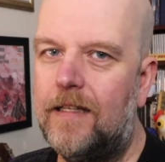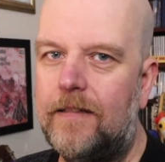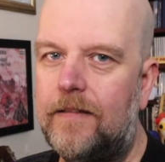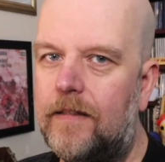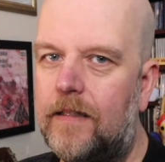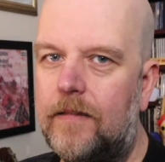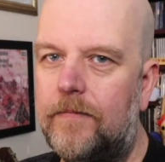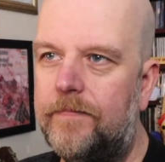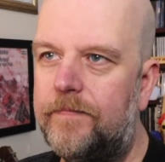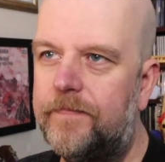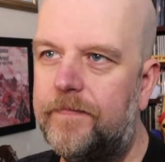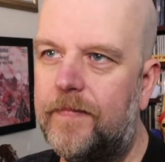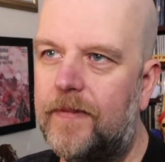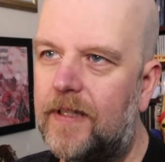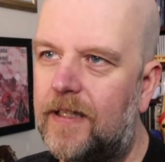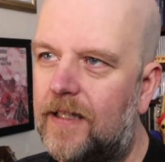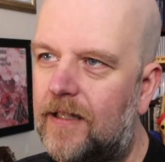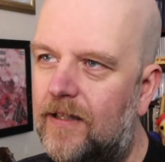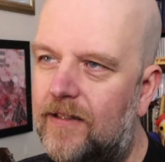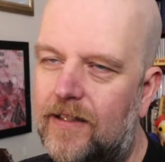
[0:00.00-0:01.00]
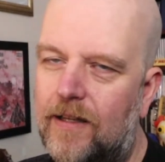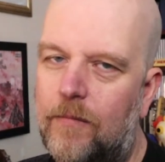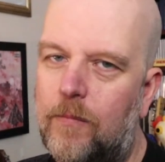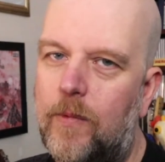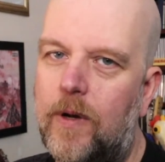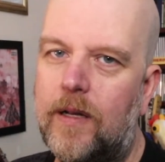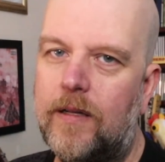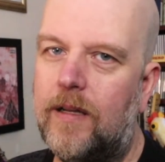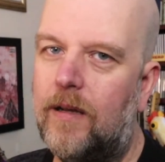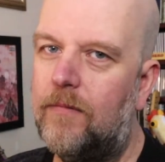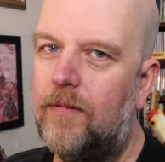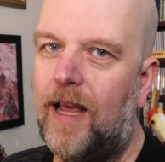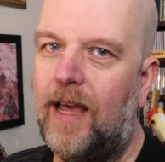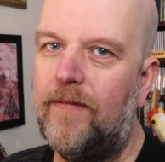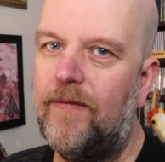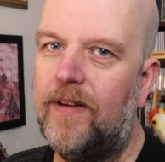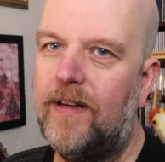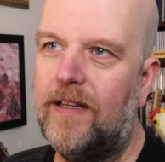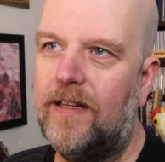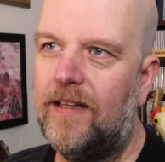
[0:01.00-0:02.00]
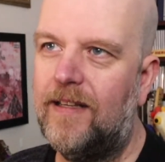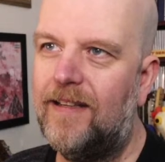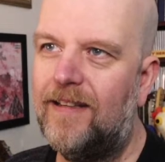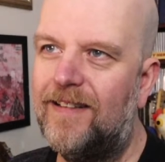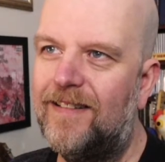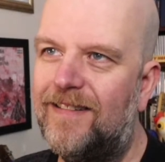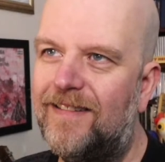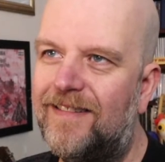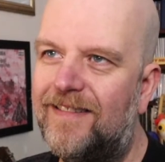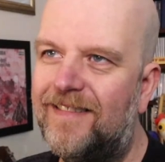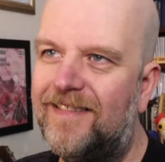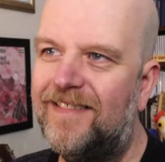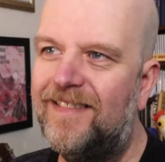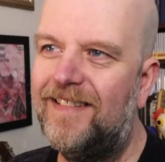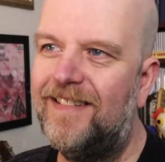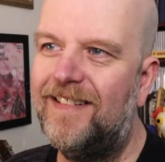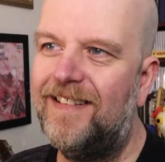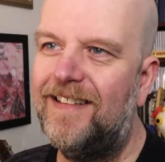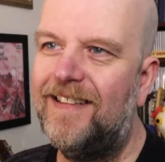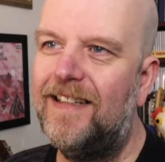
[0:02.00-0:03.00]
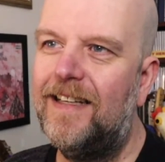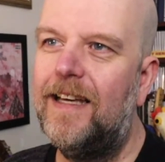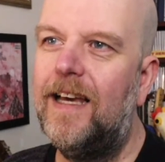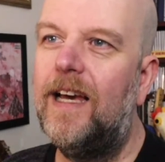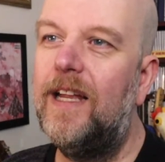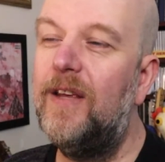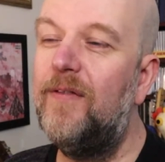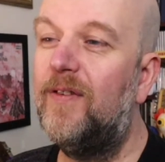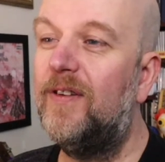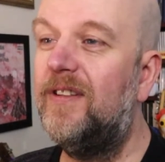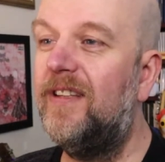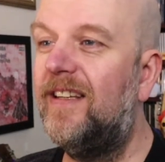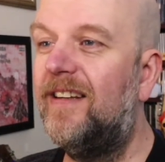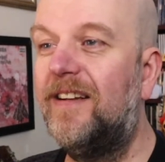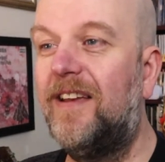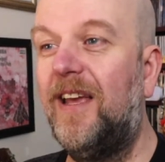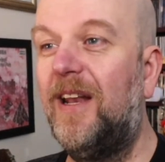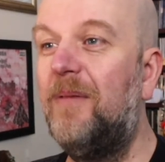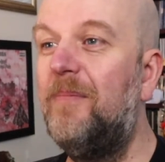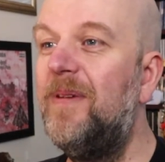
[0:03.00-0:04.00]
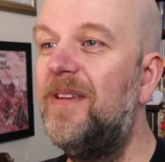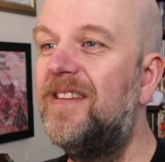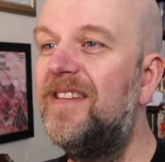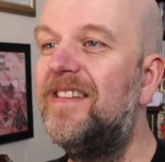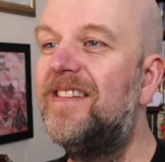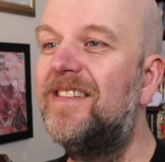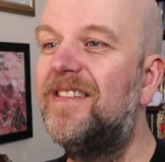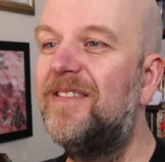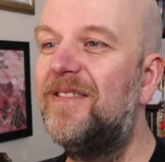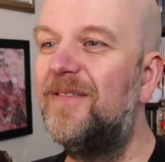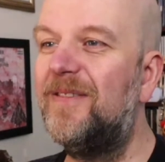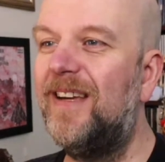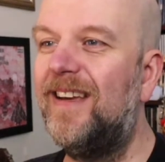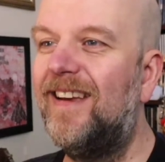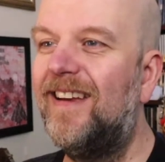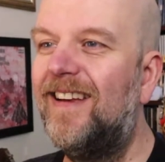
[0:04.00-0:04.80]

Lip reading: I don't have any. And if I did, I'd get the missus to do it.